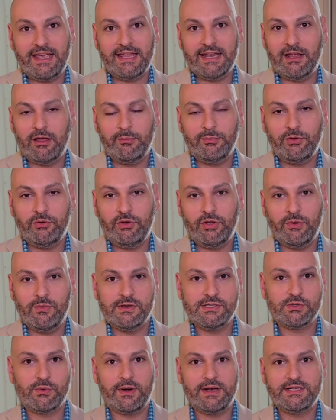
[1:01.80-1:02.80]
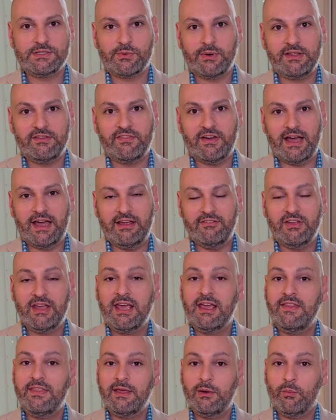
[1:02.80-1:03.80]
can help you do in 2025
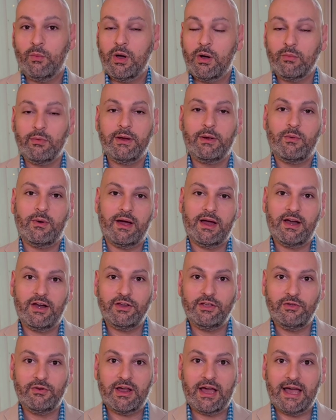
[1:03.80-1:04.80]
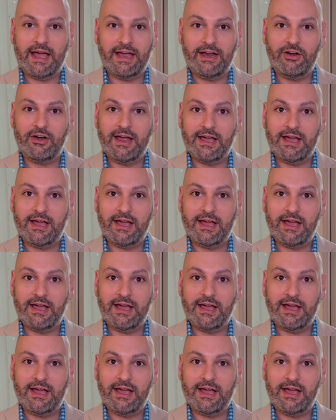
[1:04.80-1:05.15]
that won't require you to hire